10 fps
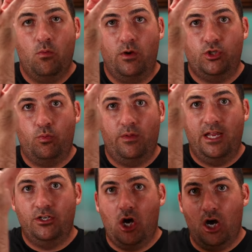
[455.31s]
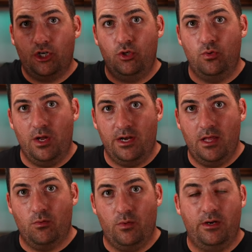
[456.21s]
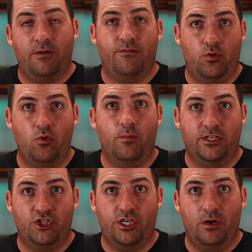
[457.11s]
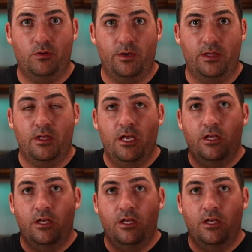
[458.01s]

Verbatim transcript: which will then talk to another one of whom it's shared with.